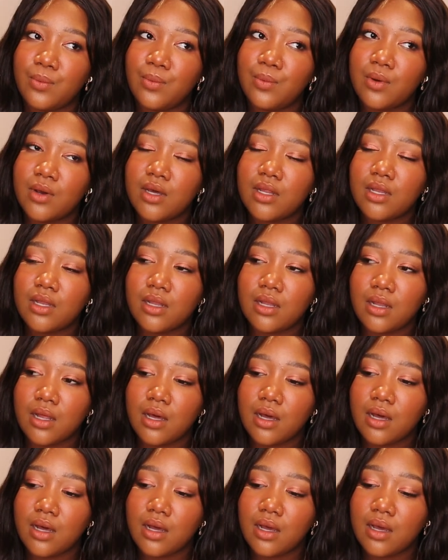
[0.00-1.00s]
wood
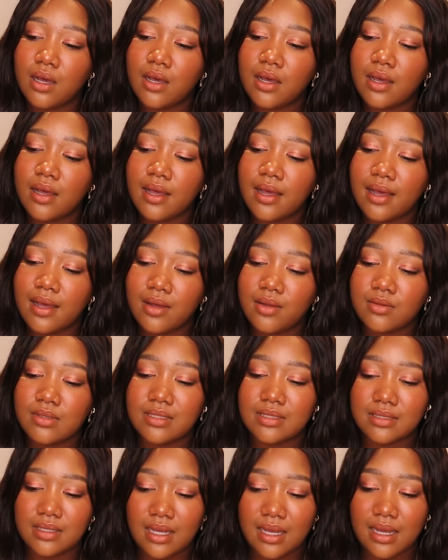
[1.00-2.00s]
log
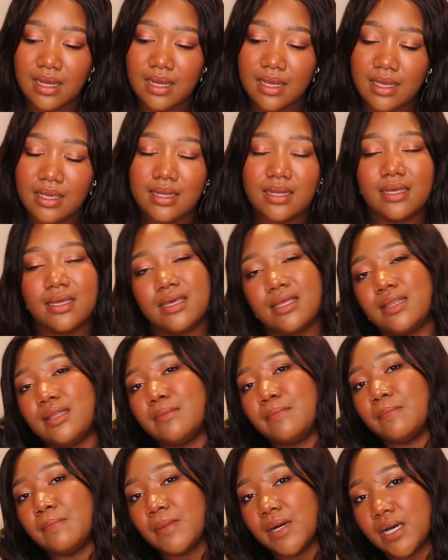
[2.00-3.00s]
outside in
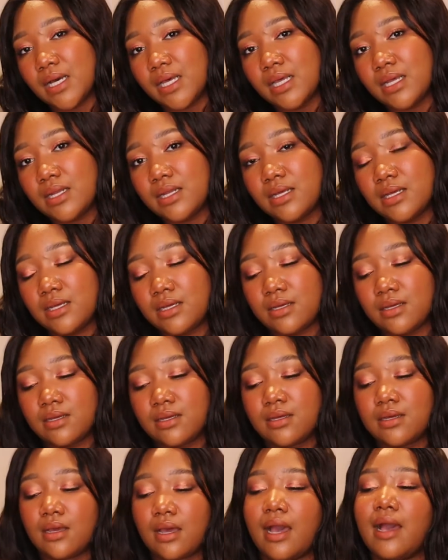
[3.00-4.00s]
the mud,
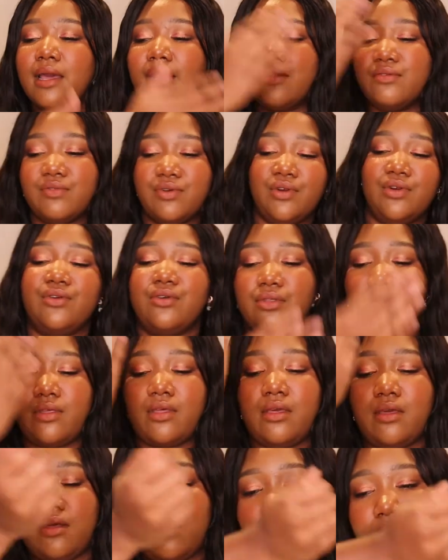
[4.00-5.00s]
kind of earthy.